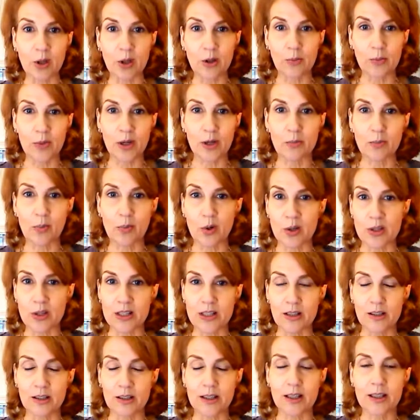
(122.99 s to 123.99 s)
aluminum
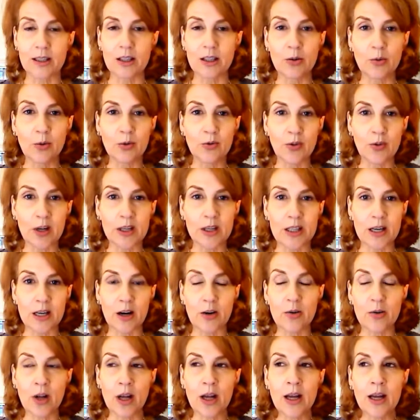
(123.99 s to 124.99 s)
borosilicate, you will find
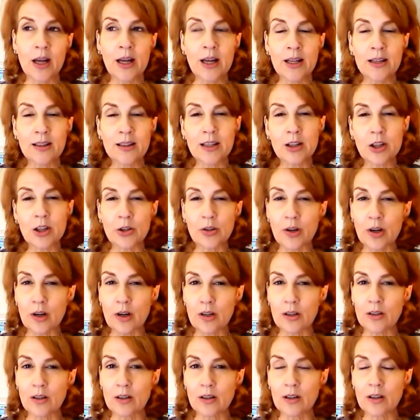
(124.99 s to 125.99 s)
out that they're
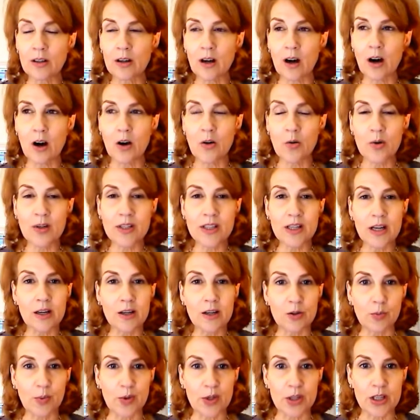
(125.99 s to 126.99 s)
not always
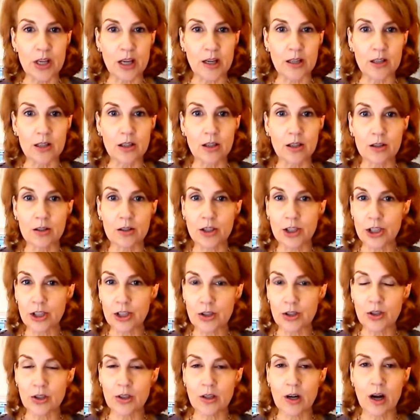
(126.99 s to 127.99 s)
100%
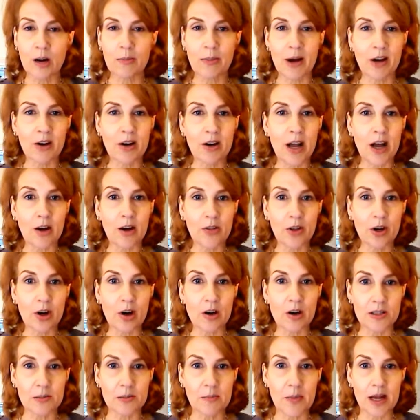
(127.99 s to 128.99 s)
sure about how the
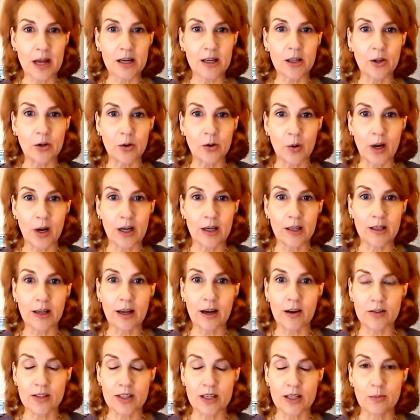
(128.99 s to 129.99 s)
cosmetic grade
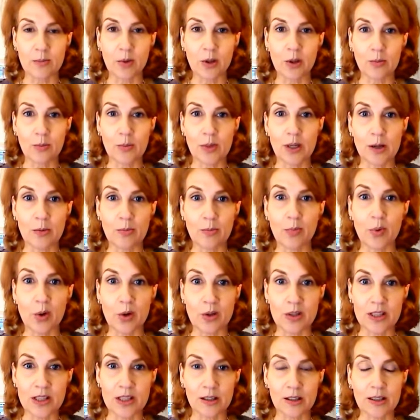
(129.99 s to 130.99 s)
calcium aluminum
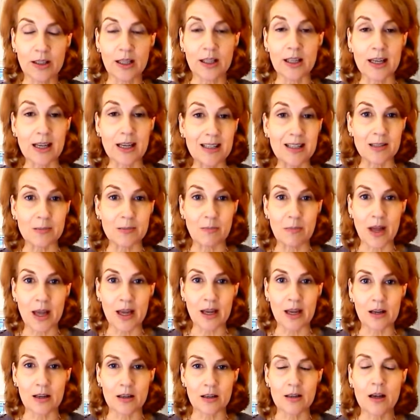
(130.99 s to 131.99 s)
borosilicate is
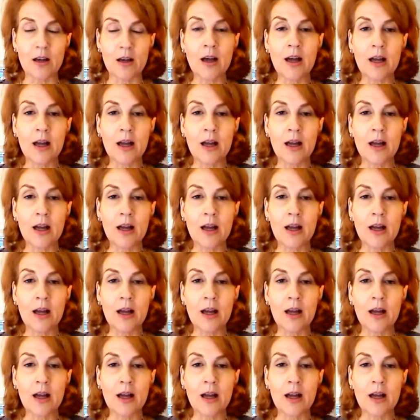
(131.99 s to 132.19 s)
made.